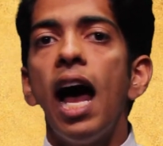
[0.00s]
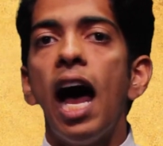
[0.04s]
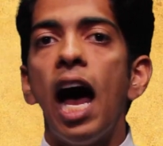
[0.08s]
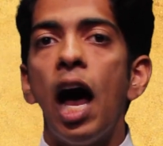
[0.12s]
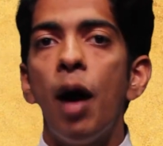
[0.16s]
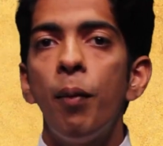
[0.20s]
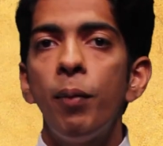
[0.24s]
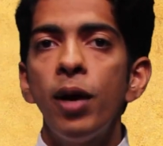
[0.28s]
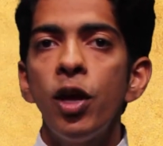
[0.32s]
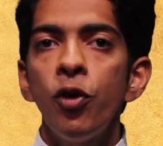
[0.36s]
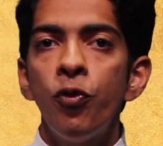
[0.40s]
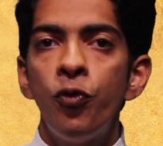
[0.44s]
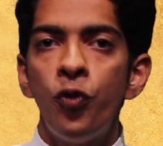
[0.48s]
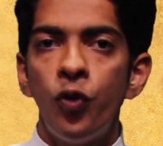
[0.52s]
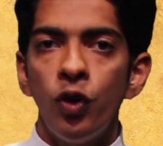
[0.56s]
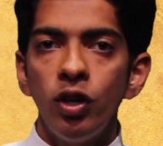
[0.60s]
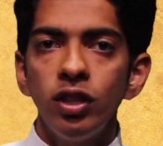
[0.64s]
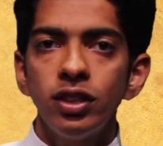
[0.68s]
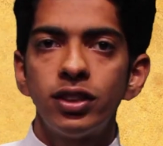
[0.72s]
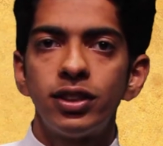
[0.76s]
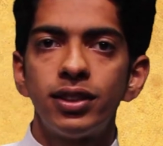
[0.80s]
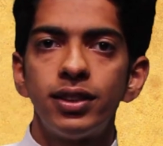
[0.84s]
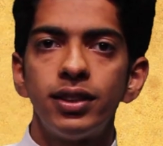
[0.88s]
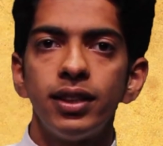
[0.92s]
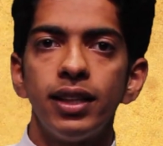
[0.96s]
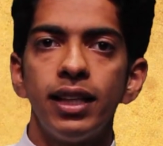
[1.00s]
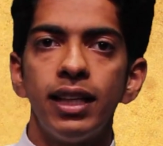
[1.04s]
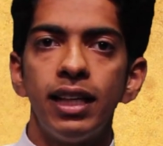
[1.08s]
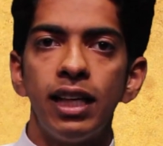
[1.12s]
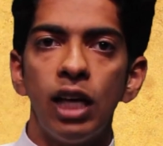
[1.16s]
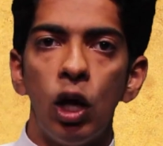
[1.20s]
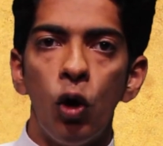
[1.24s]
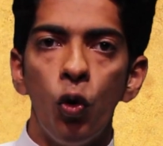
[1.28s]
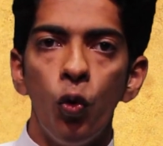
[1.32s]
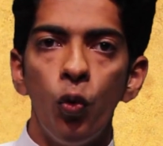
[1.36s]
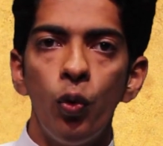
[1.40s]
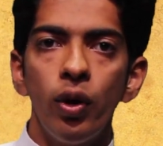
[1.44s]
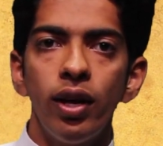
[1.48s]
Am I first in
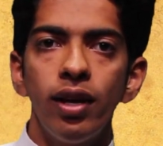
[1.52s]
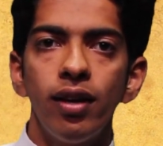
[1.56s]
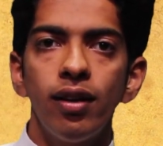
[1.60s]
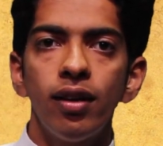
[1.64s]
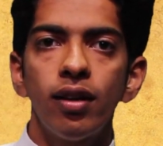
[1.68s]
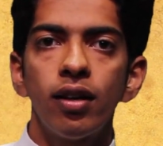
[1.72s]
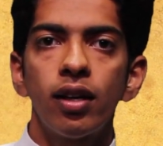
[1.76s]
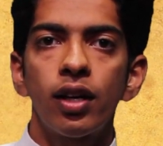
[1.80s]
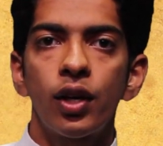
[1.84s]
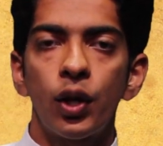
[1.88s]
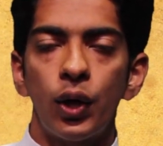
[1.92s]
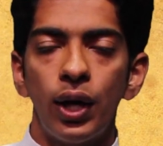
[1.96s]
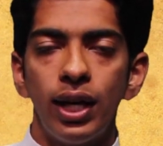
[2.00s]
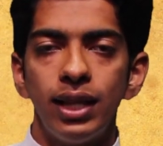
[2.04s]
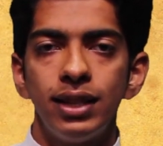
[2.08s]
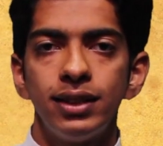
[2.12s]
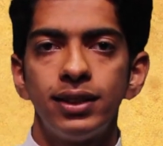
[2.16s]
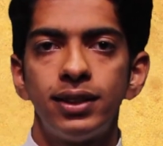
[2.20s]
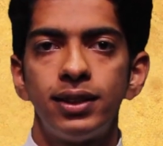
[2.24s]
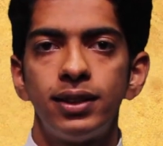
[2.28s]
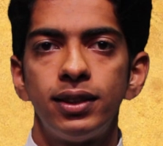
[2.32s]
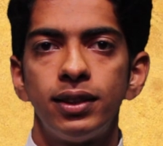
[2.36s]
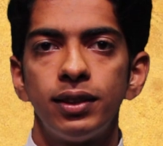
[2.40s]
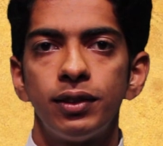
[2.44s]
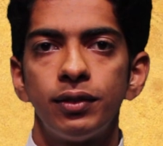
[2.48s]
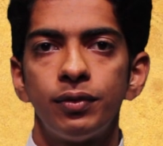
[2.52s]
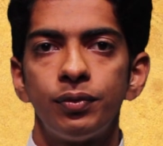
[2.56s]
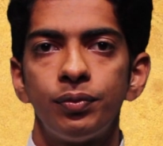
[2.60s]
loving Christ?